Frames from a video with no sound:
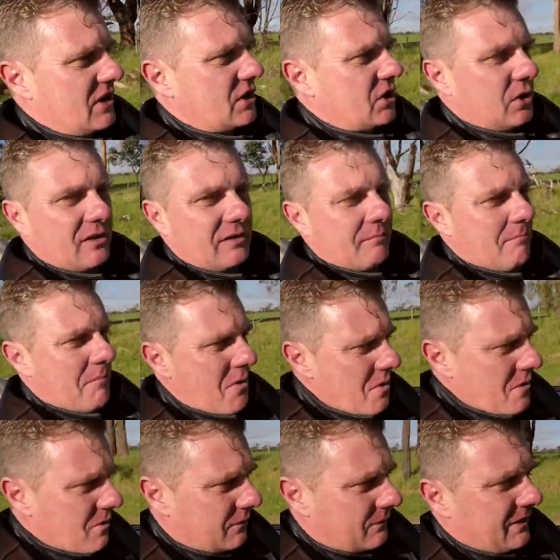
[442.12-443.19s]
You couldn't
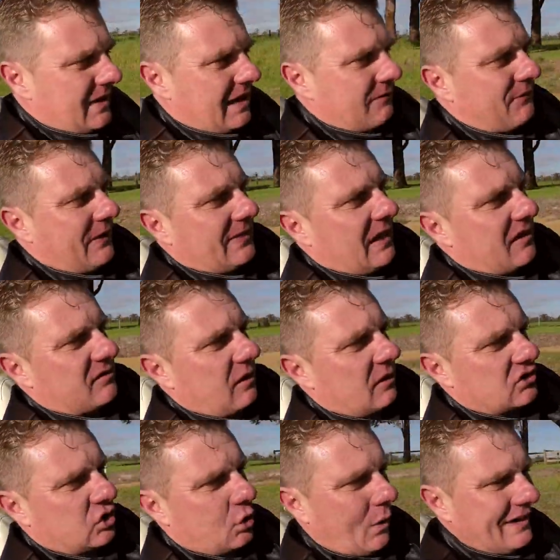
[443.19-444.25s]
move. In fact, they
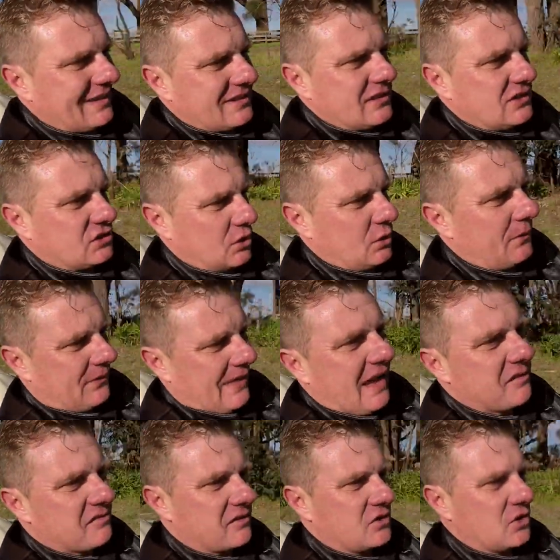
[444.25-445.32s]
sold twenty-two
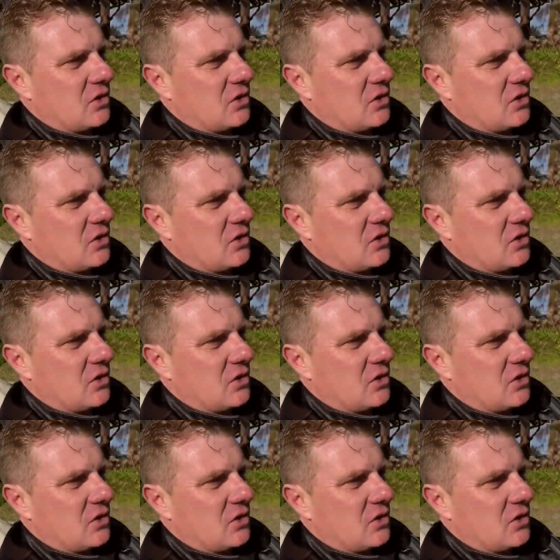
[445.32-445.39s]
thousand